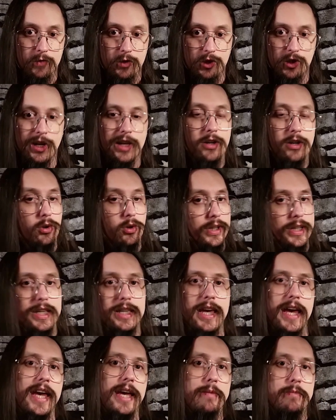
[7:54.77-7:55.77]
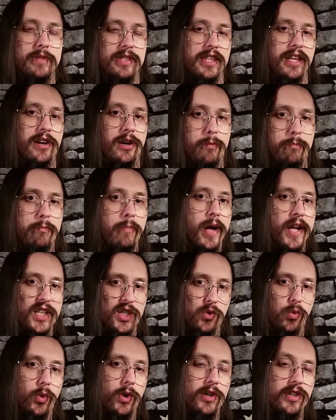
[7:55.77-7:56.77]
generally games that are
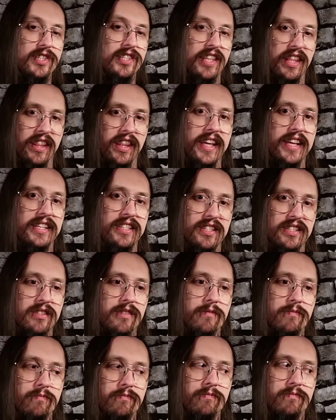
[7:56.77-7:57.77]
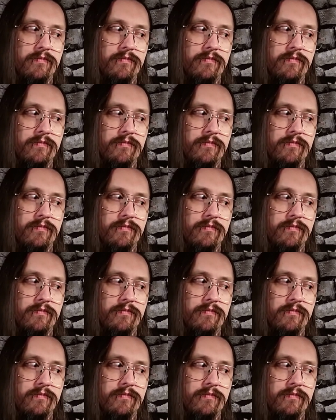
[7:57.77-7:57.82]
much worse than this.